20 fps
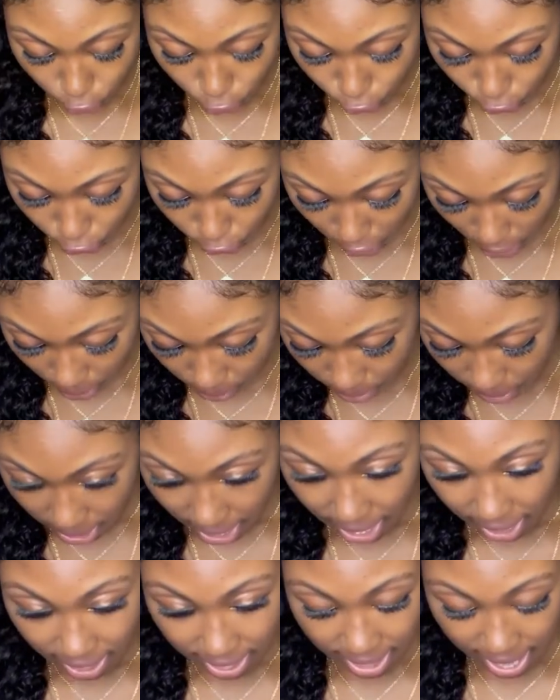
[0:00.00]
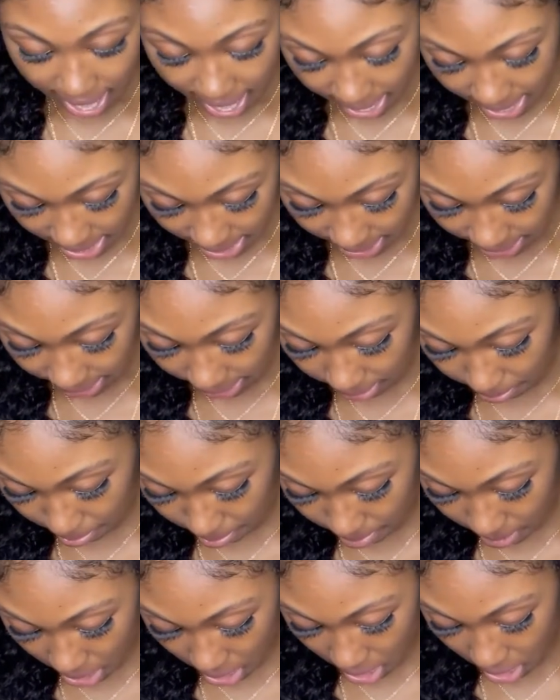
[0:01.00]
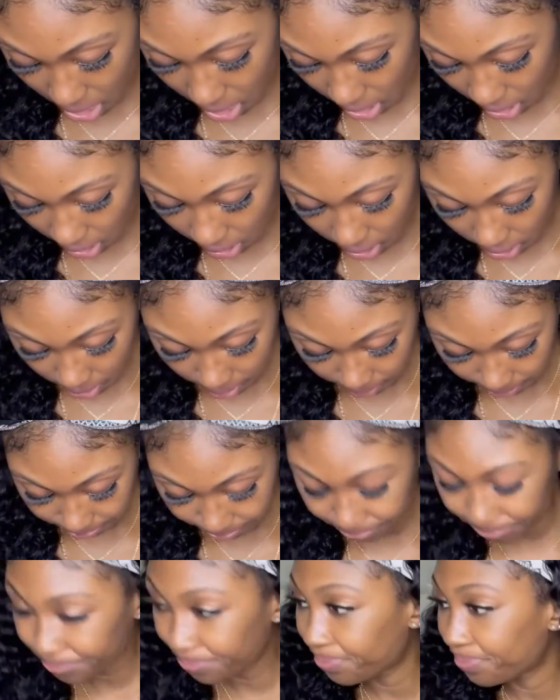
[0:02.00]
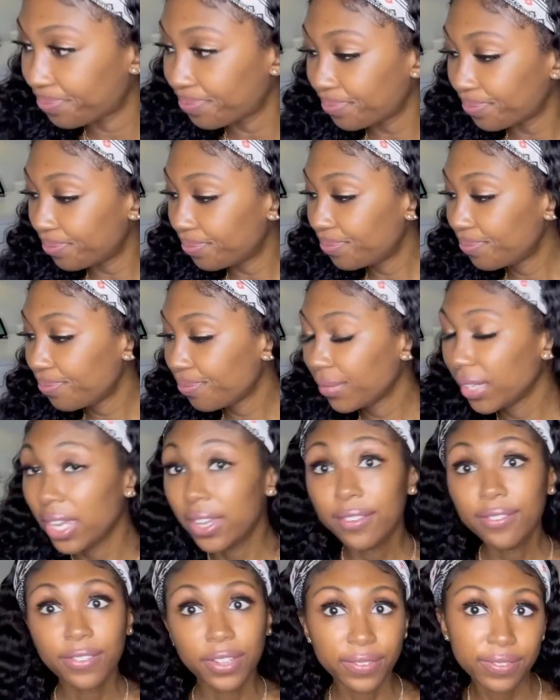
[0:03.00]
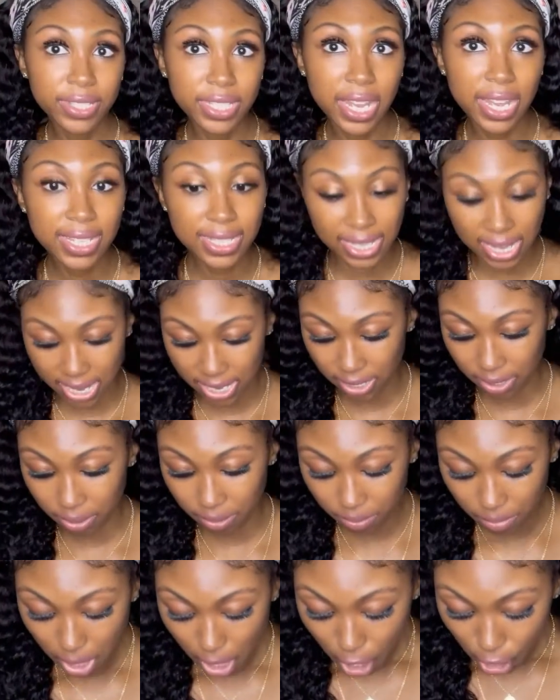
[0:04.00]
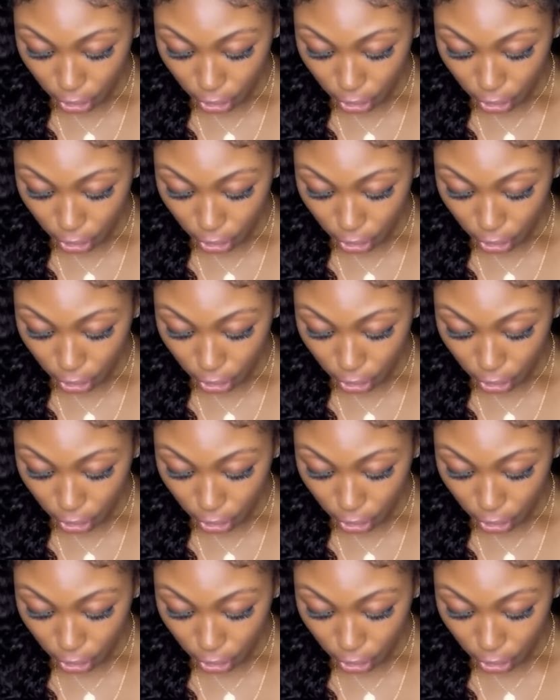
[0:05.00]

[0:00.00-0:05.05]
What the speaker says: So that is my fifth size item.